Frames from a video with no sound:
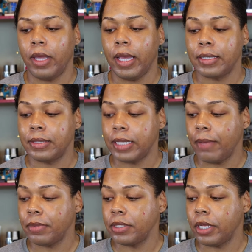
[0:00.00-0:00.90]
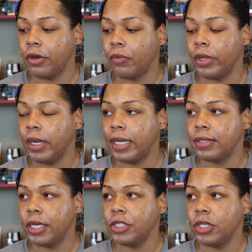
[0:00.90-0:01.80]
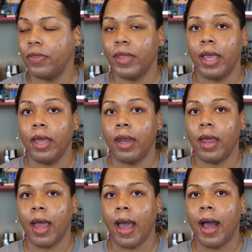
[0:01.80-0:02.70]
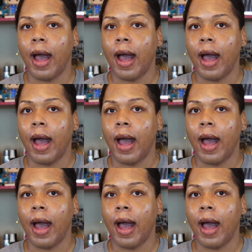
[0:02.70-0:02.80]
acceptance and the realization that